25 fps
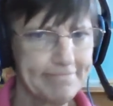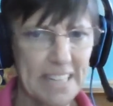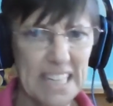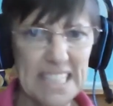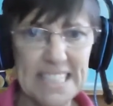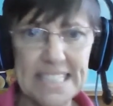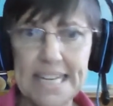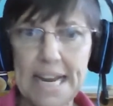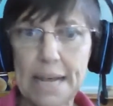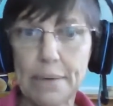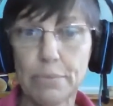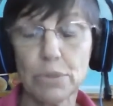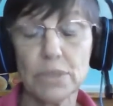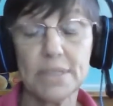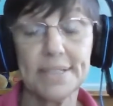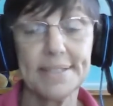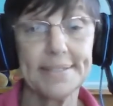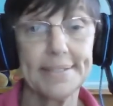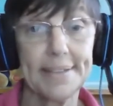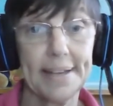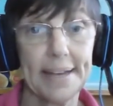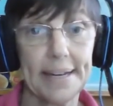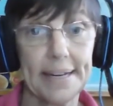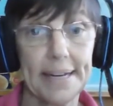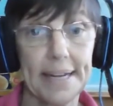His name was
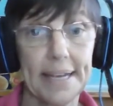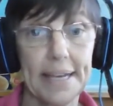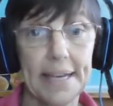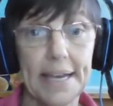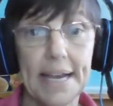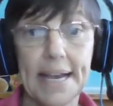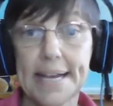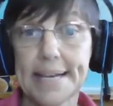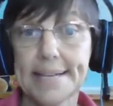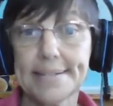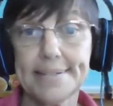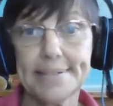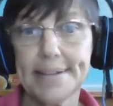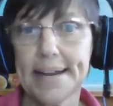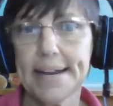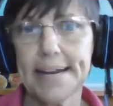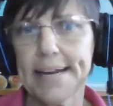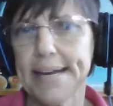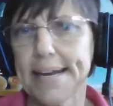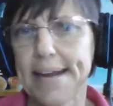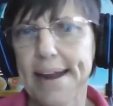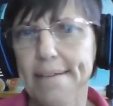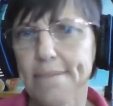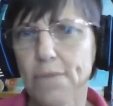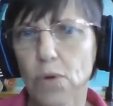Sonny.
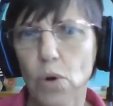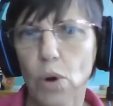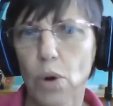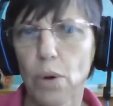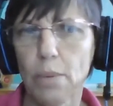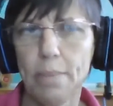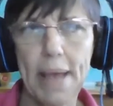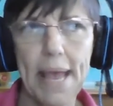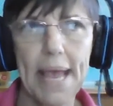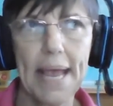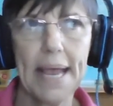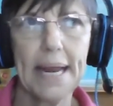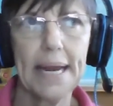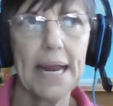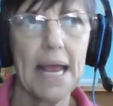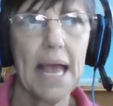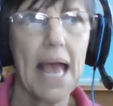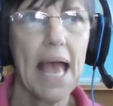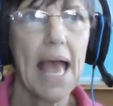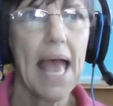Sonny never obeyed.